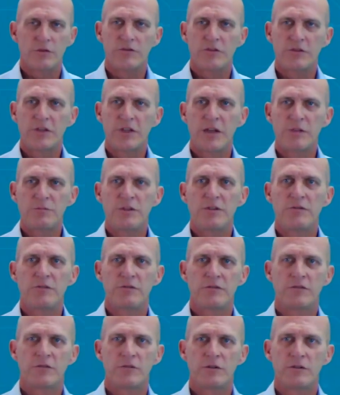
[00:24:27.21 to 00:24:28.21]
the
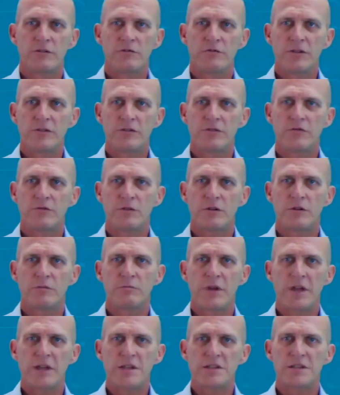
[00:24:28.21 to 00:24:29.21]
IPv4
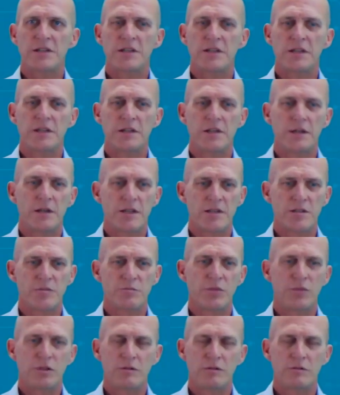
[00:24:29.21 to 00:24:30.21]
basically has
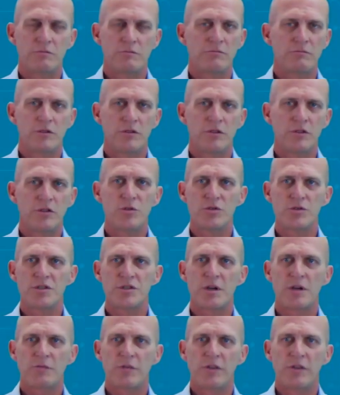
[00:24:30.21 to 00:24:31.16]
been used up.